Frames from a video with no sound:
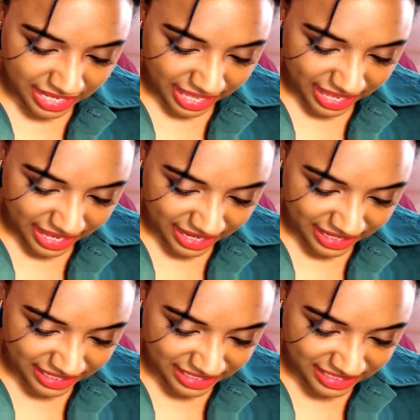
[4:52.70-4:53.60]

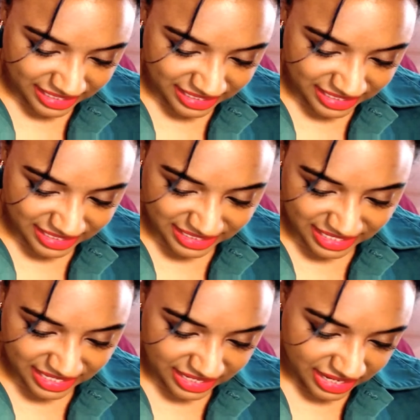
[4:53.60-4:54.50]
And
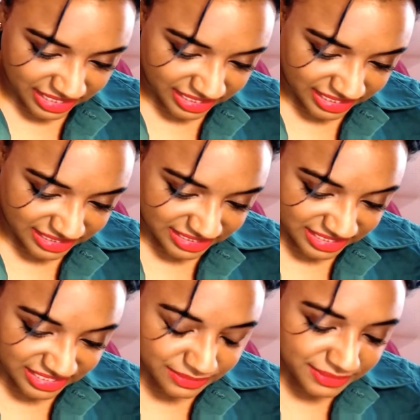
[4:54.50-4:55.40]
yeah, I liked
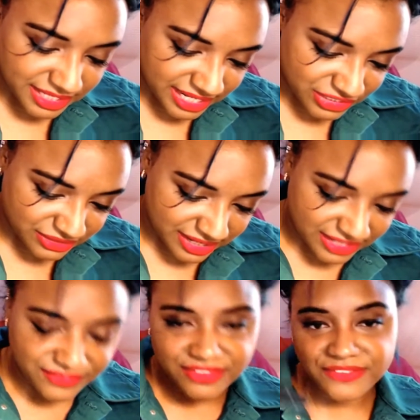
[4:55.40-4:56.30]
this one. I tried
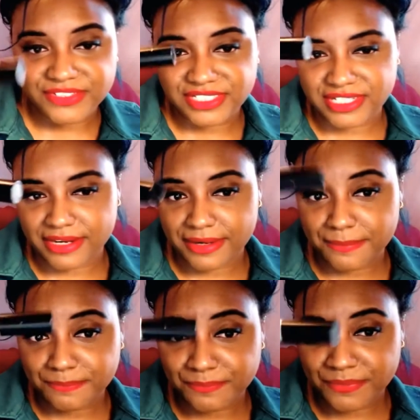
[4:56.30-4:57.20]
for the first
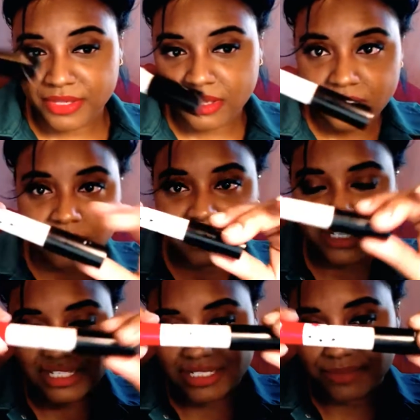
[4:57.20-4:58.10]
time.
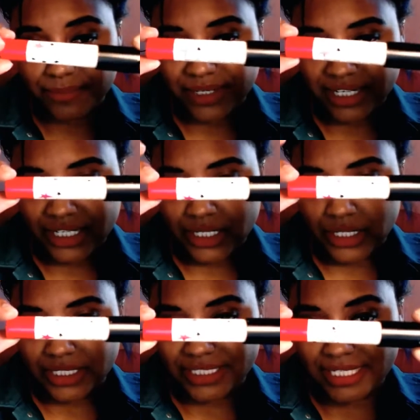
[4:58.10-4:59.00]
This is what it
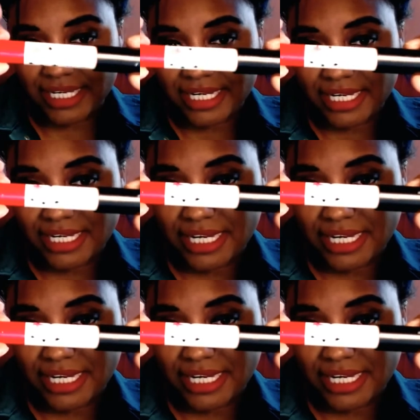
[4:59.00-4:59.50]
looks like.